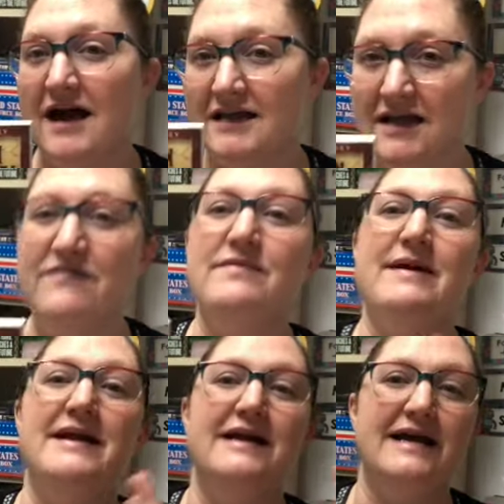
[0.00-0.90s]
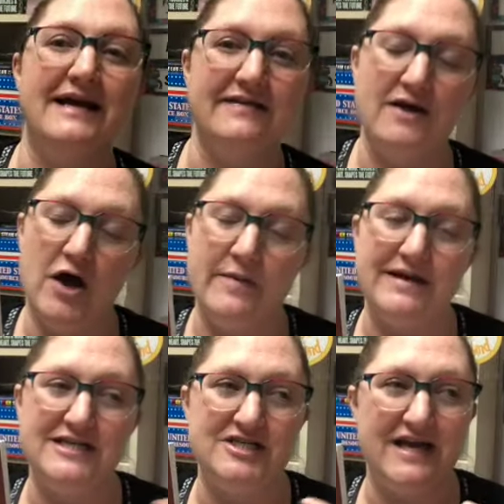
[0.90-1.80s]
I love the Mennonite and the
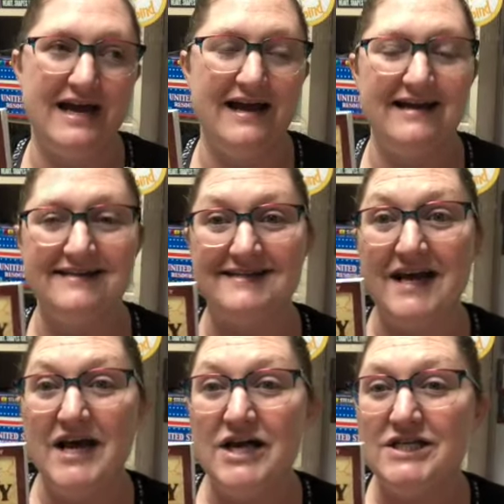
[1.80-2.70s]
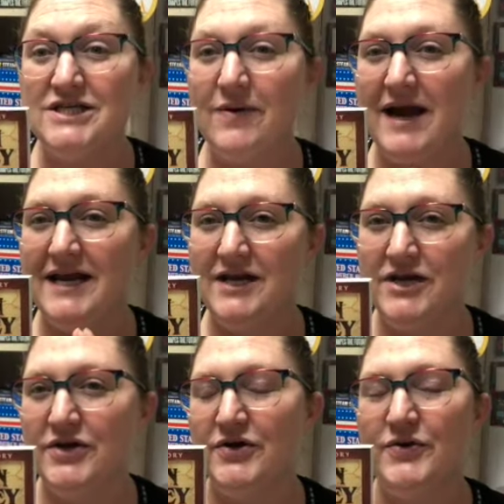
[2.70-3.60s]
Amish, and so I
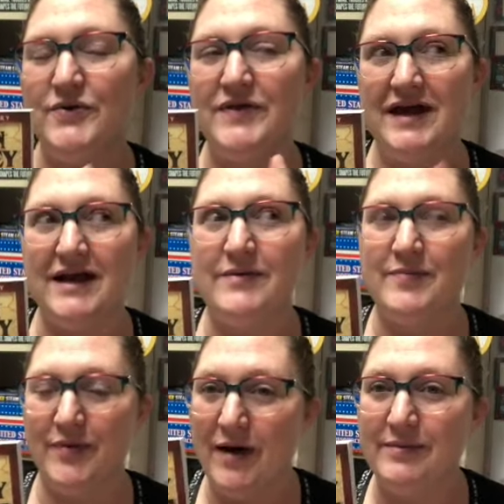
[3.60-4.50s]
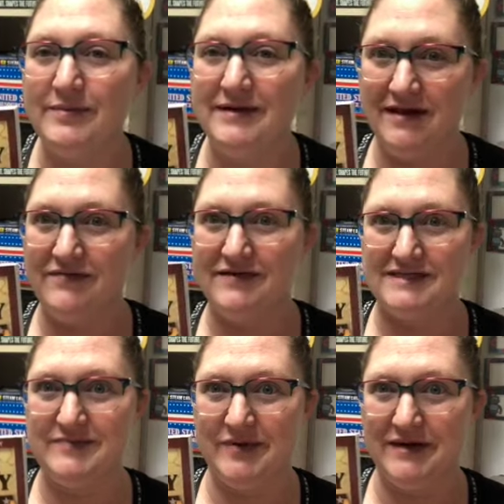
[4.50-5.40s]
knew that I would probably love
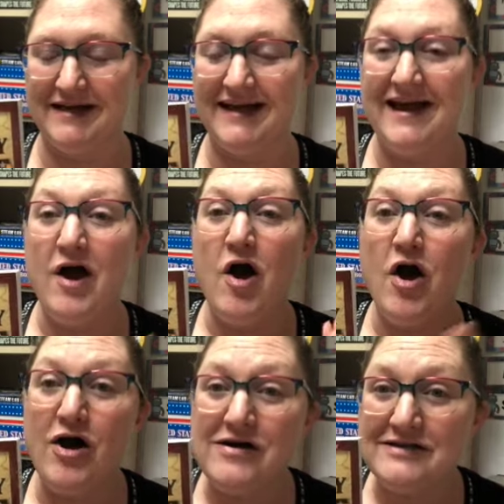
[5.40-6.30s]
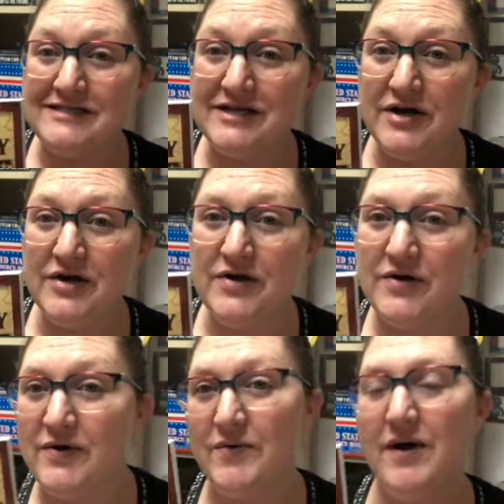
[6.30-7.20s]
this book. Also,
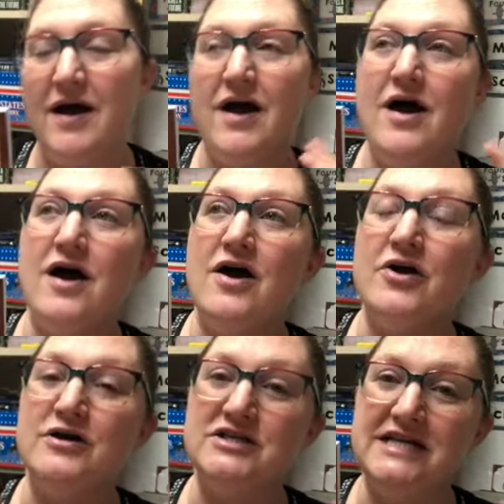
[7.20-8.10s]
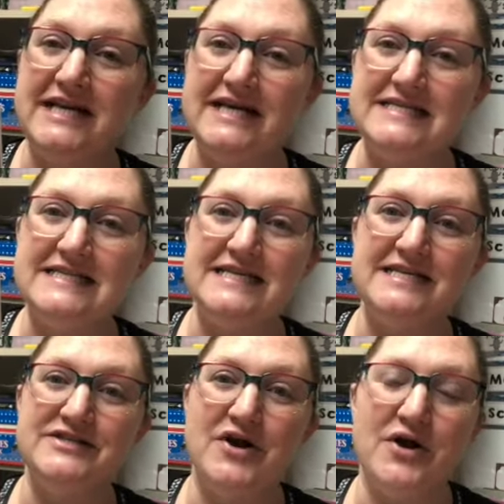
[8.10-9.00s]
Hershey
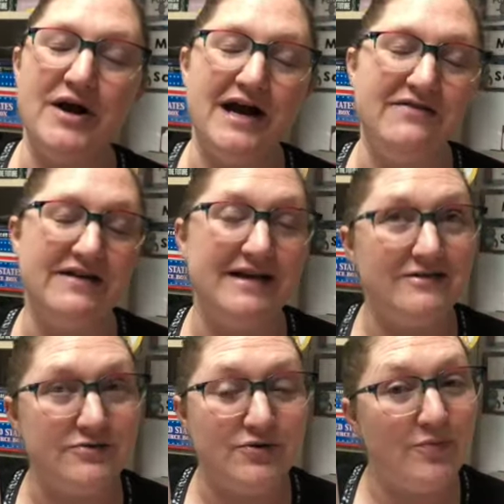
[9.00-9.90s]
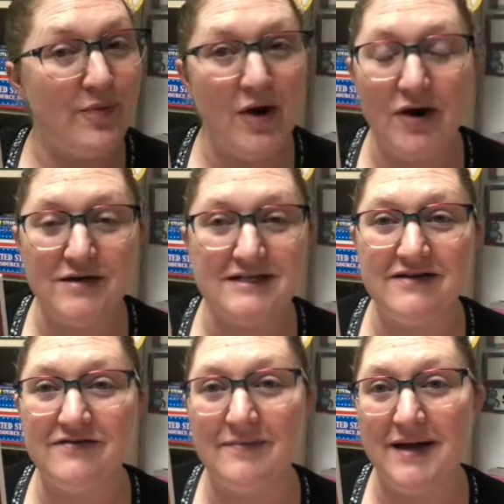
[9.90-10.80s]
Kisses are kind of an integral part
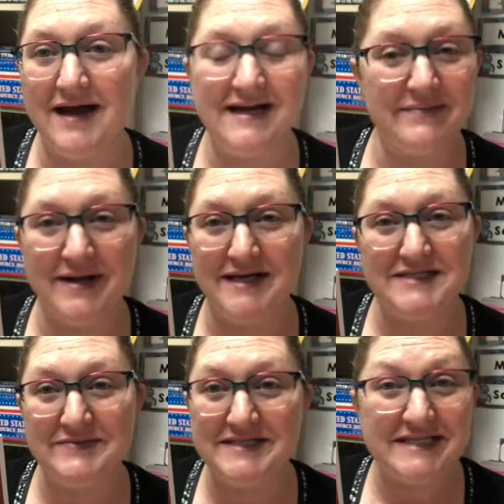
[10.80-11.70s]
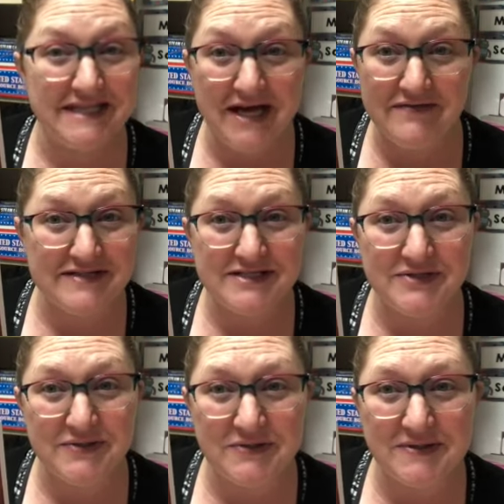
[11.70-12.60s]
of mine and my husband's love
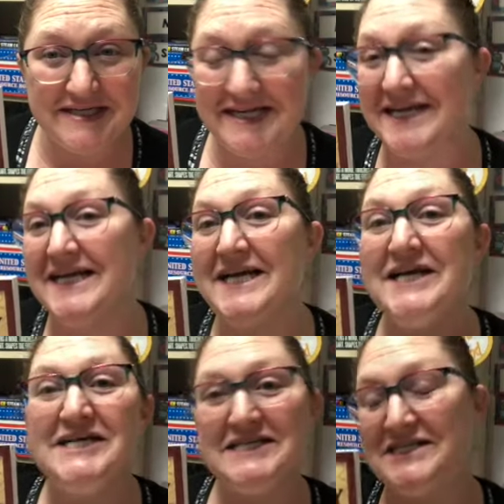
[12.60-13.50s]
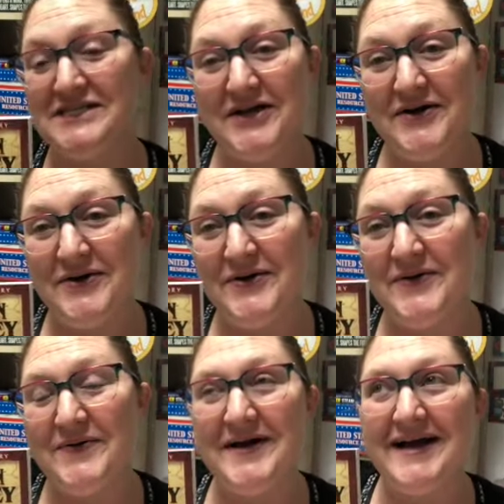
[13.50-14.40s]
story,
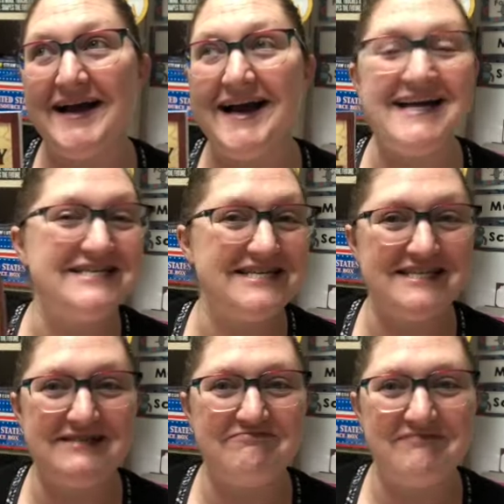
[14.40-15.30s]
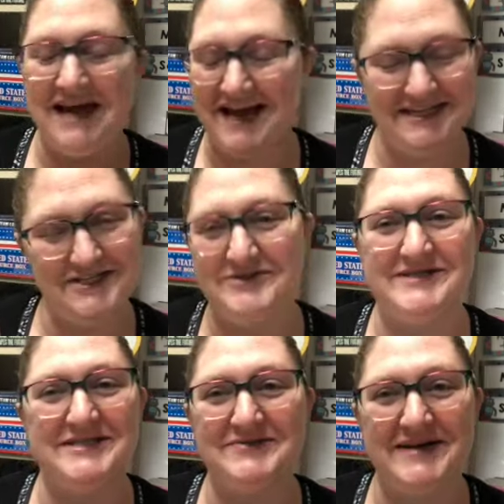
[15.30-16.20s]
so I just had to choose
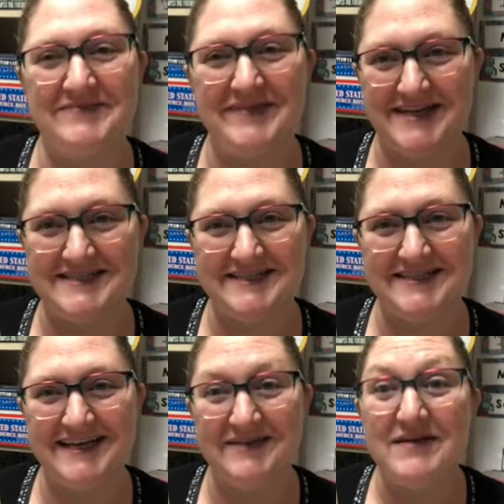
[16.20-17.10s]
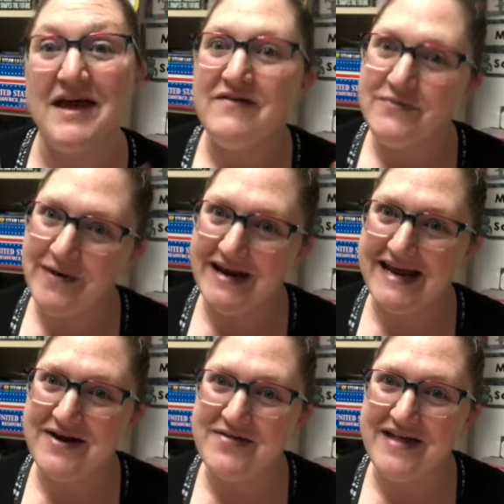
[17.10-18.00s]
this one, basically. If you want
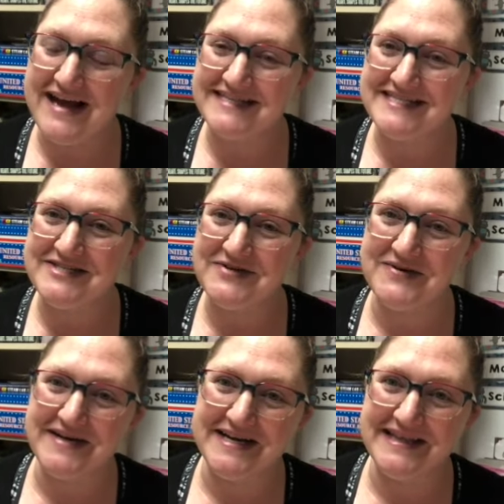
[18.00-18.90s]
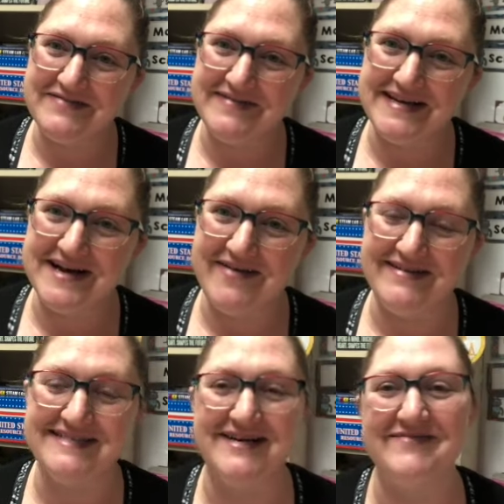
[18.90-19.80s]
to hear that story, leave me a
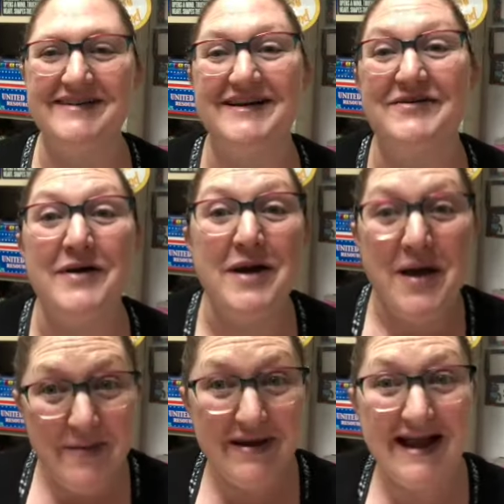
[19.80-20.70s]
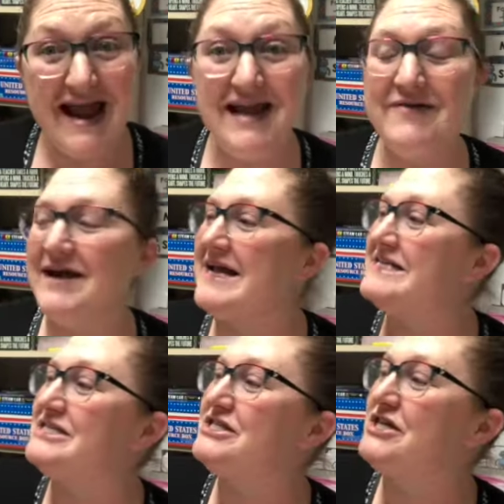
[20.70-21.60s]
comment down below. But anyway,
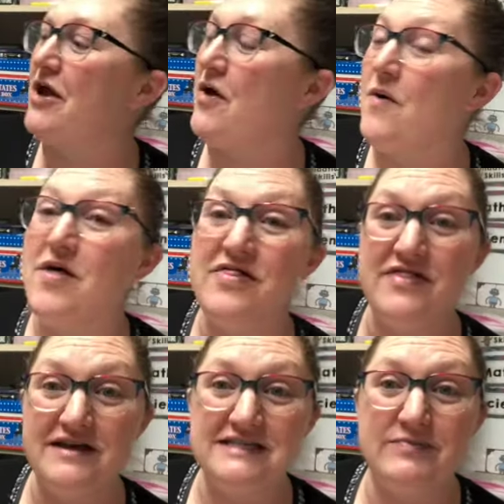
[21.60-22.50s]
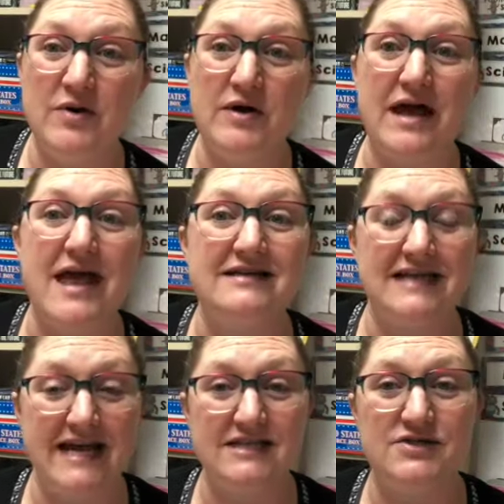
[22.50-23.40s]
so this book
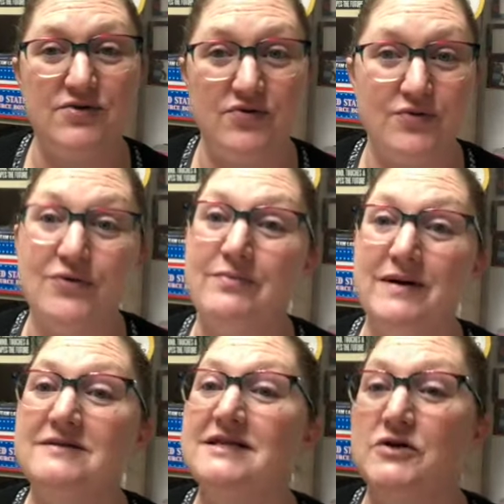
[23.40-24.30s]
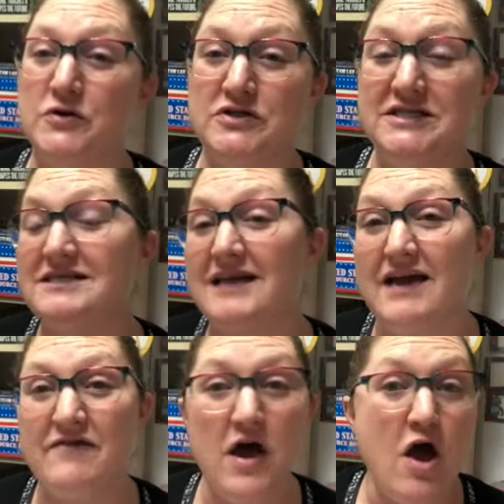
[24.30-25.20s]
takes you through Milton Hershey's
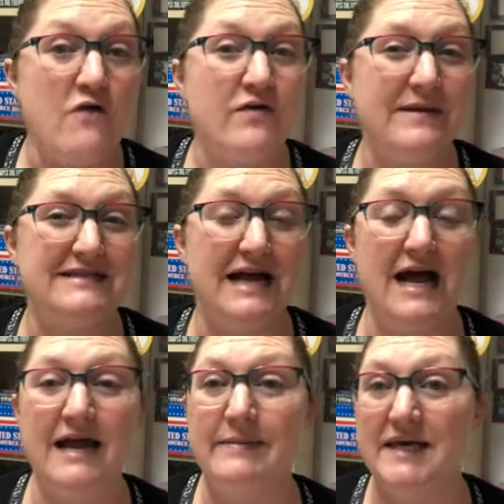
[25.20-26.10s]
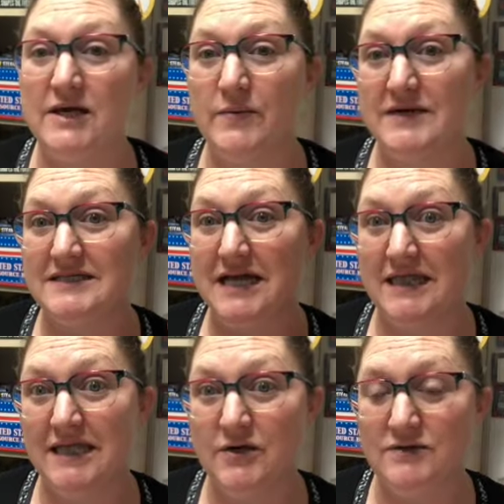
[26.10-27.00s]
life from the time he was a
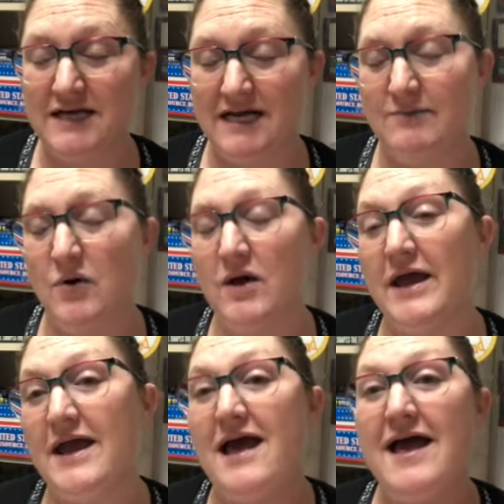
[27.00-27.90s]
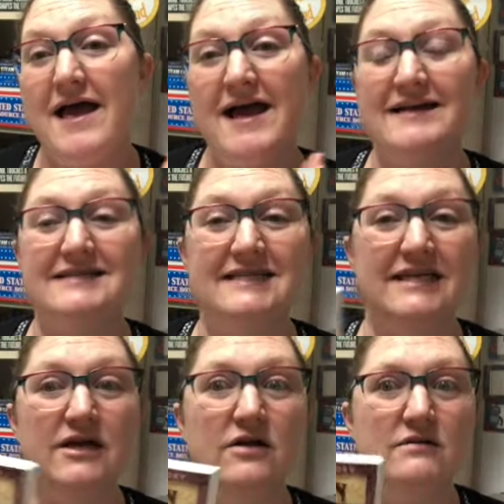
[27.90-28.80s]
little tiny boy
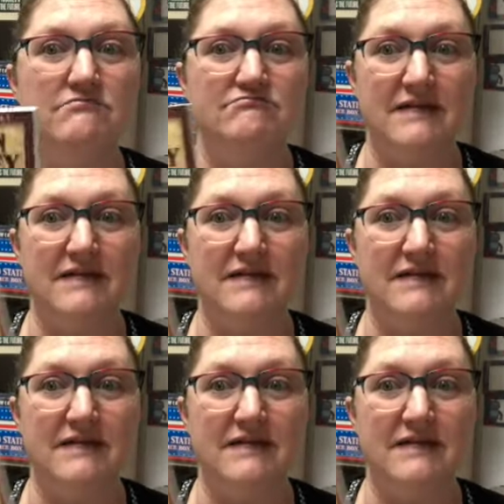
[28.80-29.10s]
until